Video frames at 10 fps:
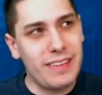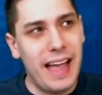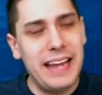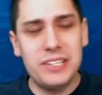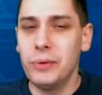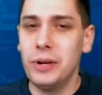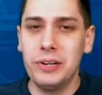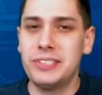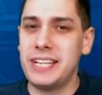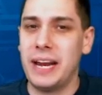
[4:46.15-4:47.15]
I don't
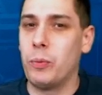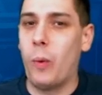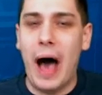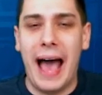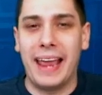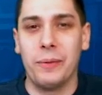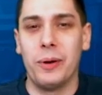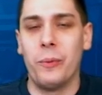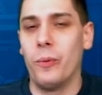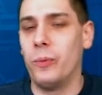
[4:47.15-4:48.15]
understand why.
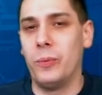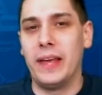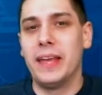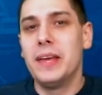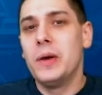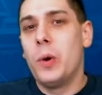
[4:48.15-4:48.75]
What, like,